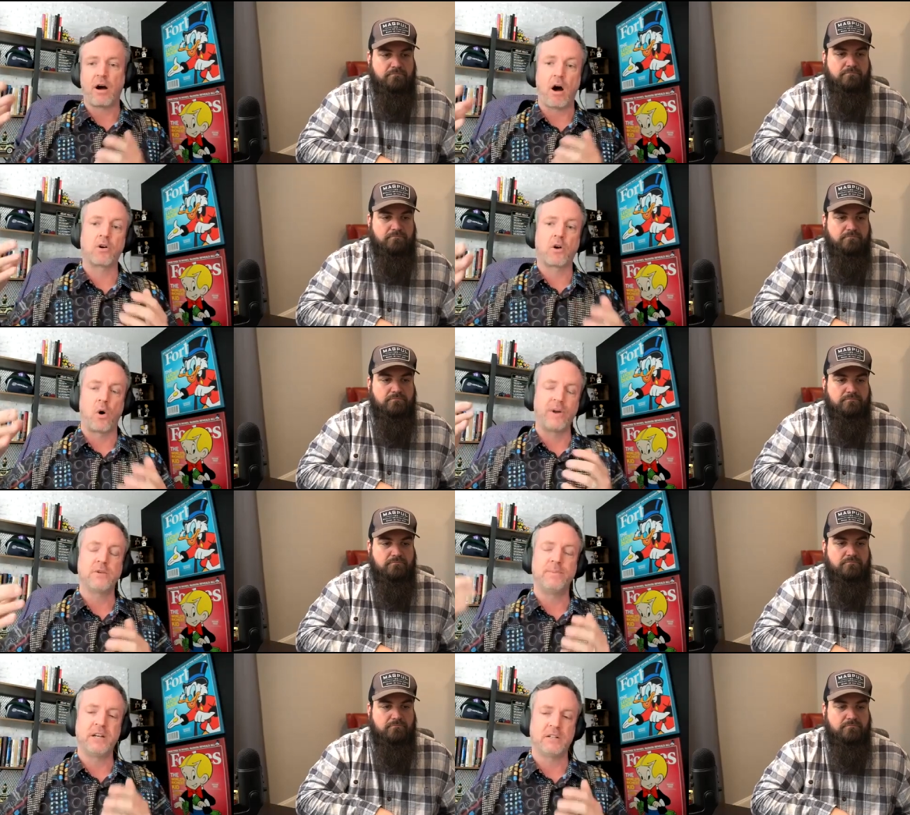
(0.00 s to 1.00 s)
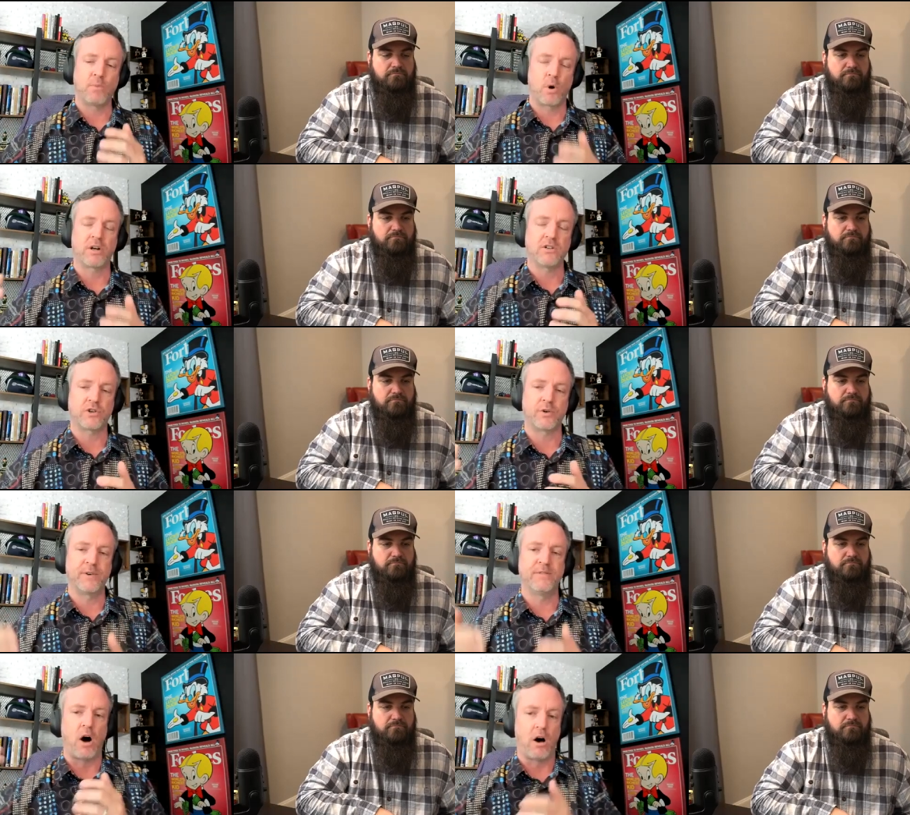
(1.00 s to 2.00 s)
Speaker 1: are going to be more
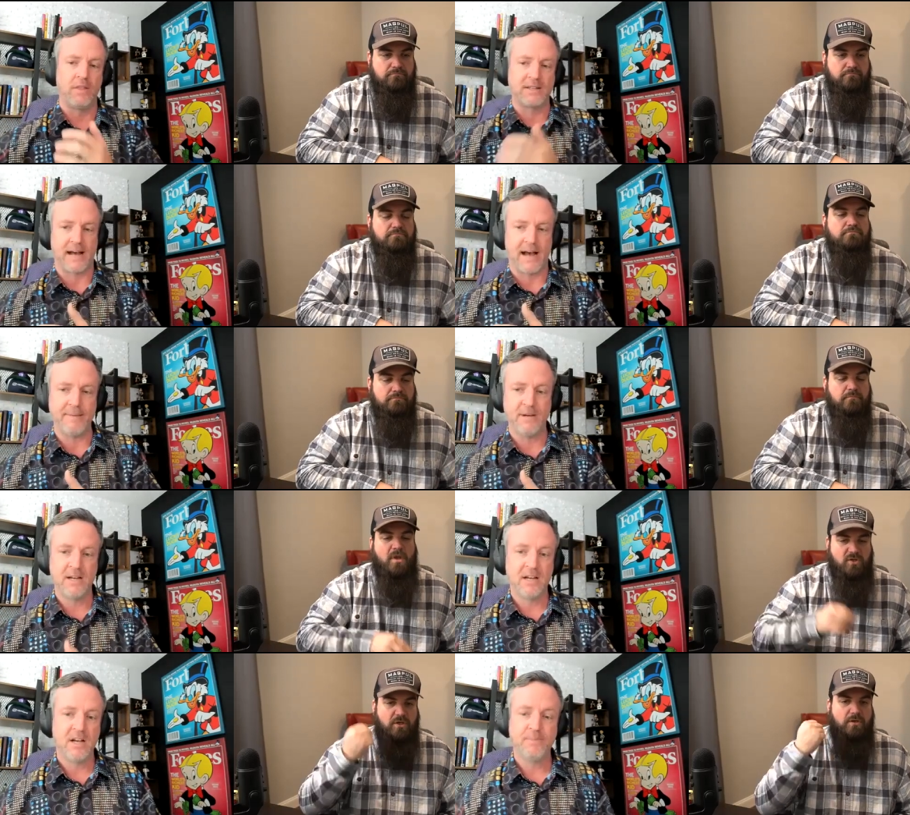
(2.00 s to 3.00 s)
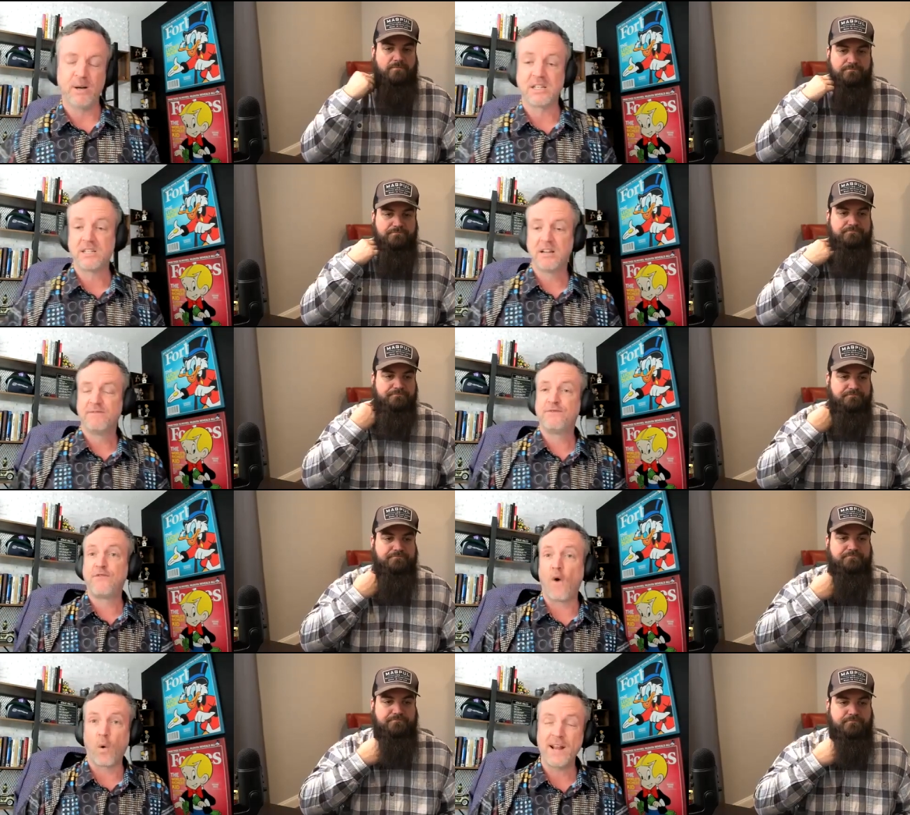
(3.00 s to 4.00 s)
conservative all the time. Sure. But
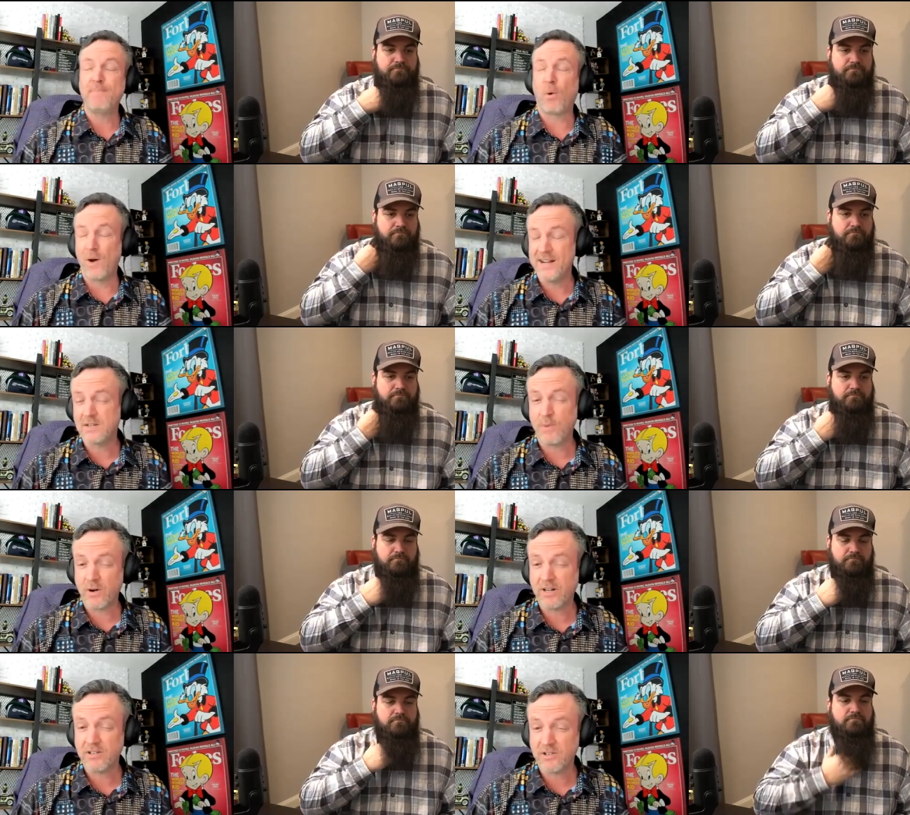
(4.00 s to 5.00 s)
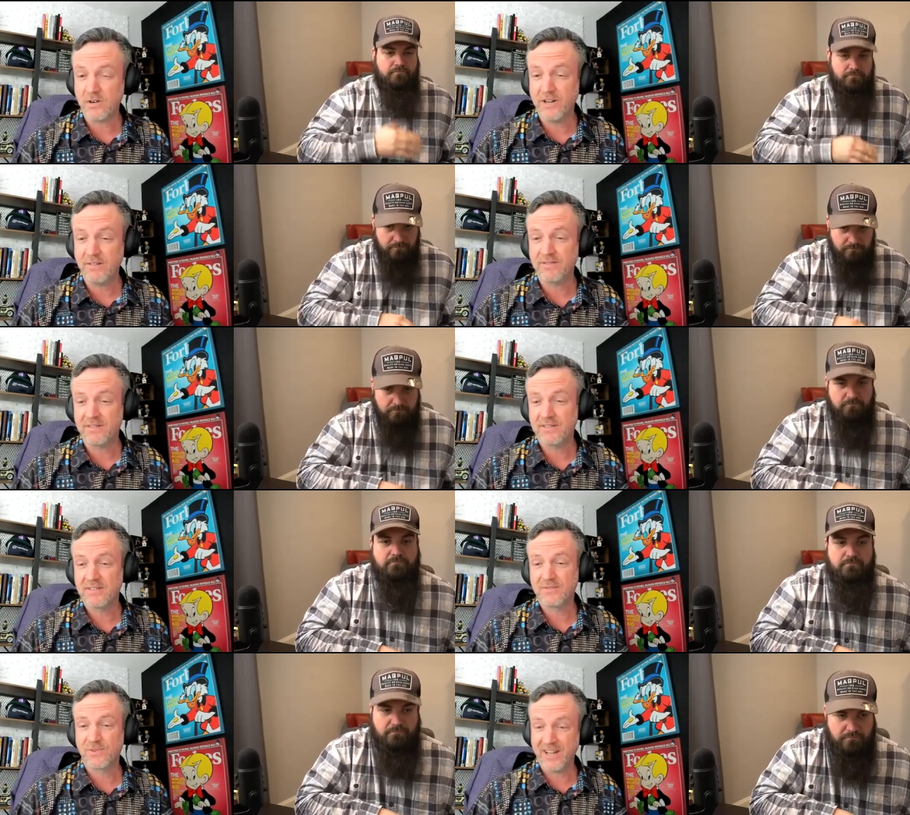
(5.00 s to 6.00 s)
forty points more conservative?
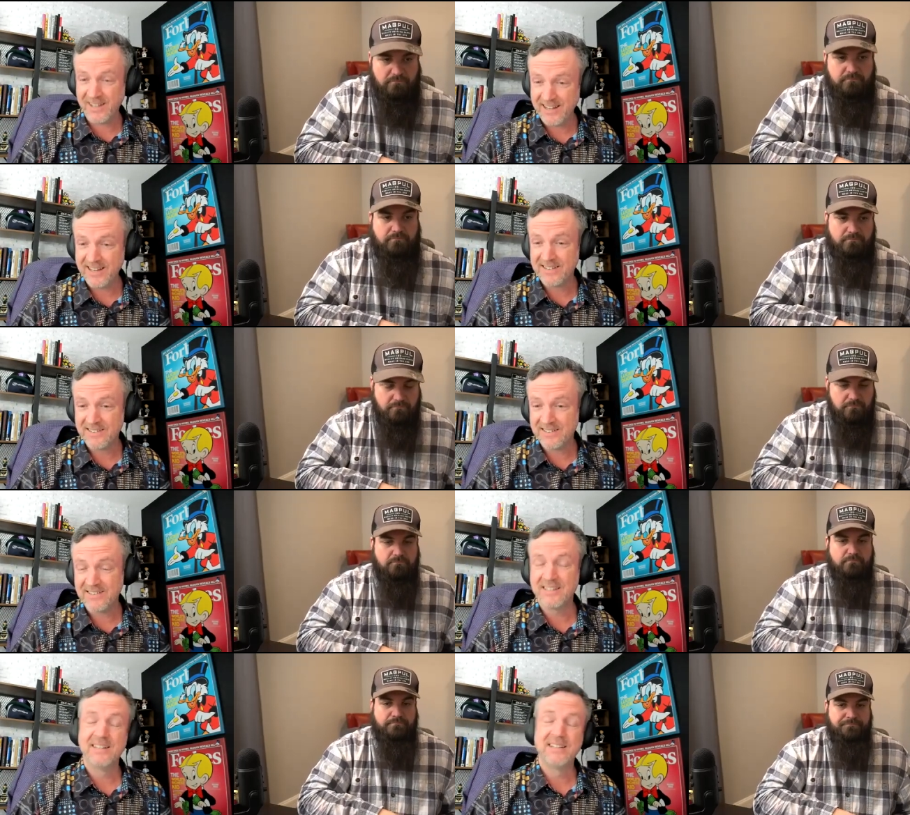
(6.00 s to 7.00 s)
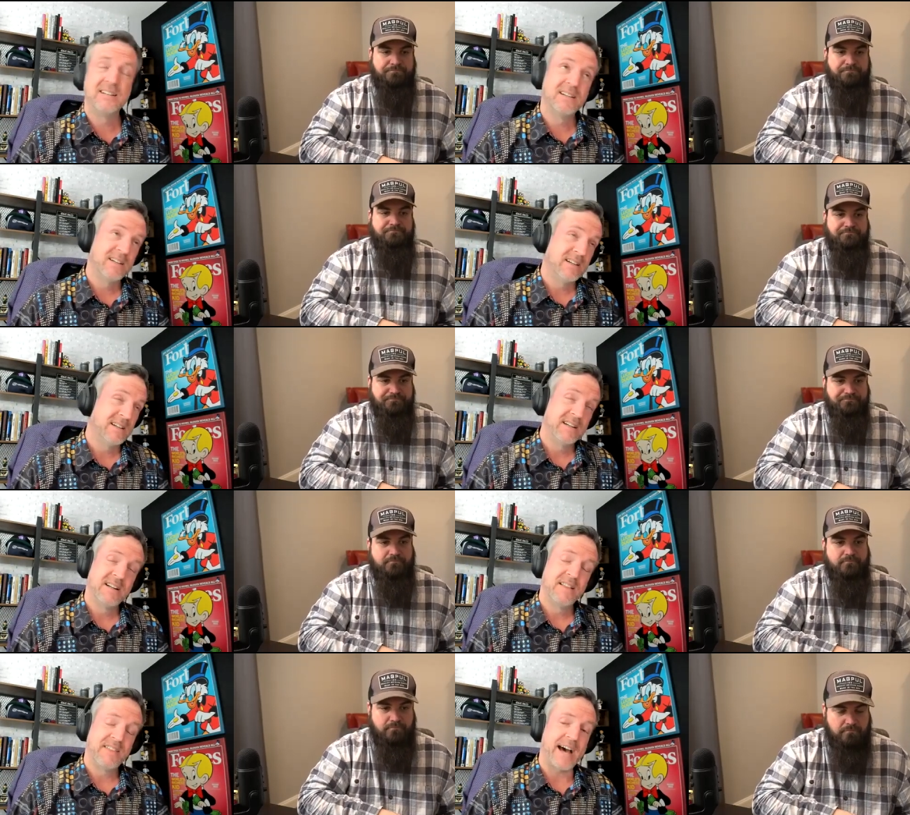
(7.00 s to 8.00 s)
Speaker 2: Really? Mm-hmm.
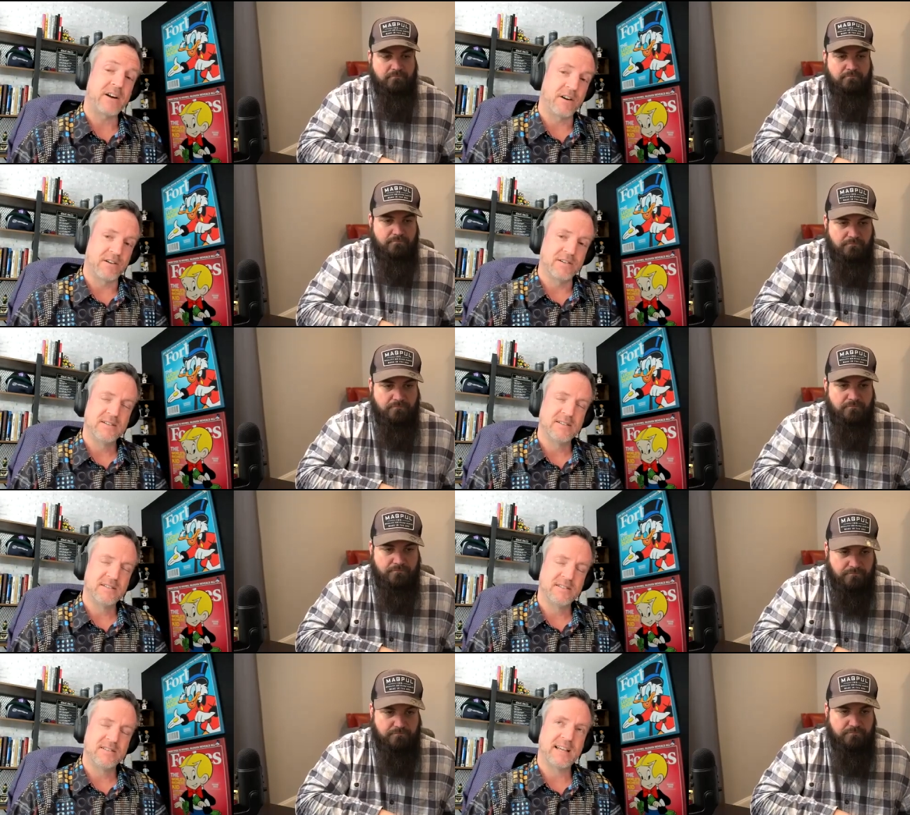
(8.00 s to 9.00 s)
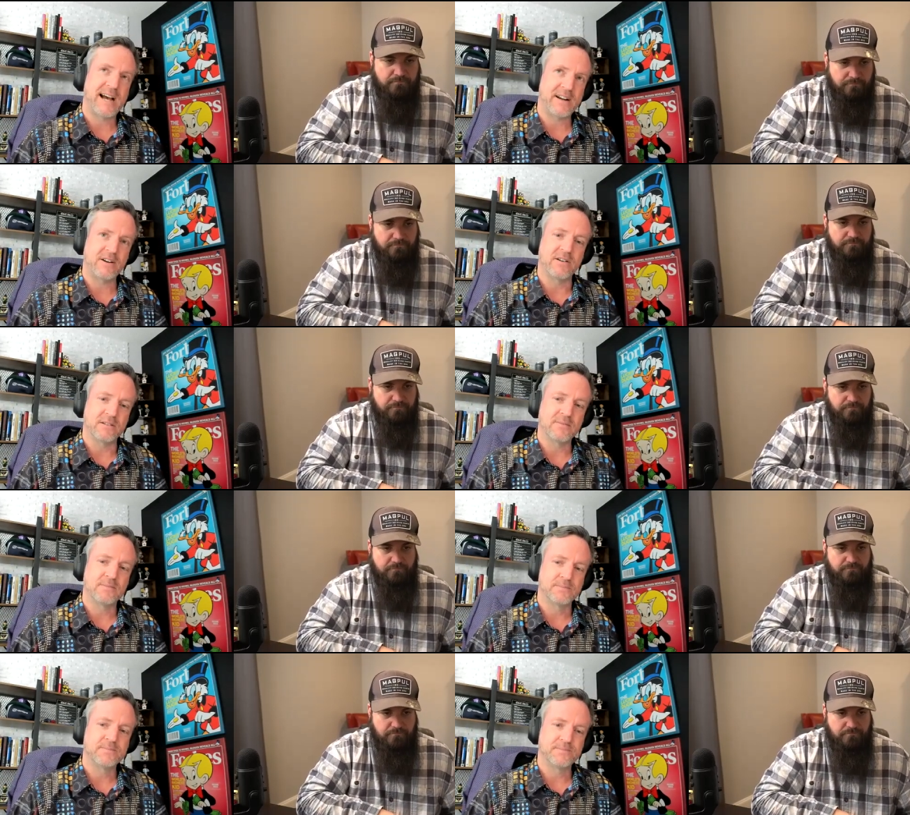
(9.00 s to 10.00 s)
That hurt. That hurt.
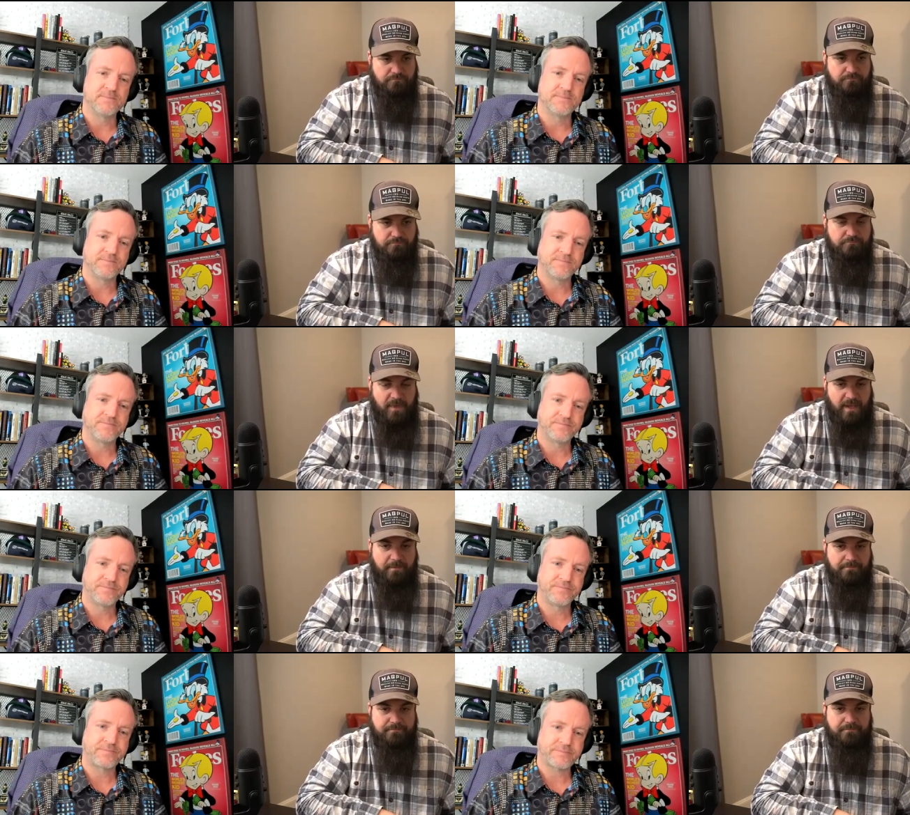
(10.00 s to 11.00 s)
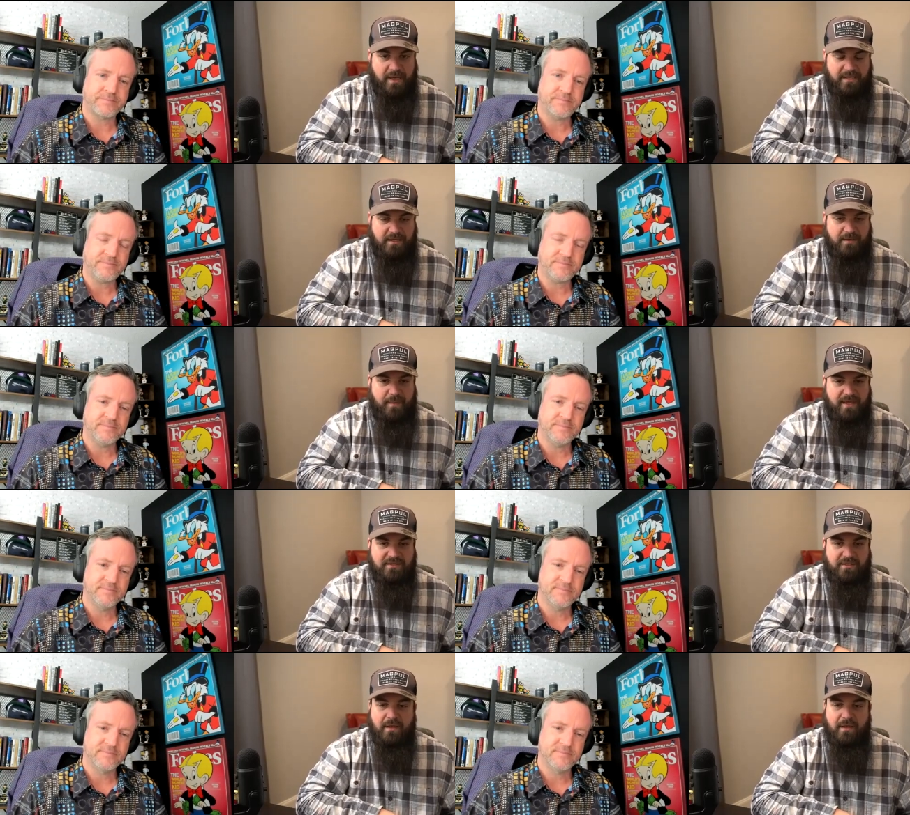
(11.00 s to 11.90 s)
Yeah, I can imagine.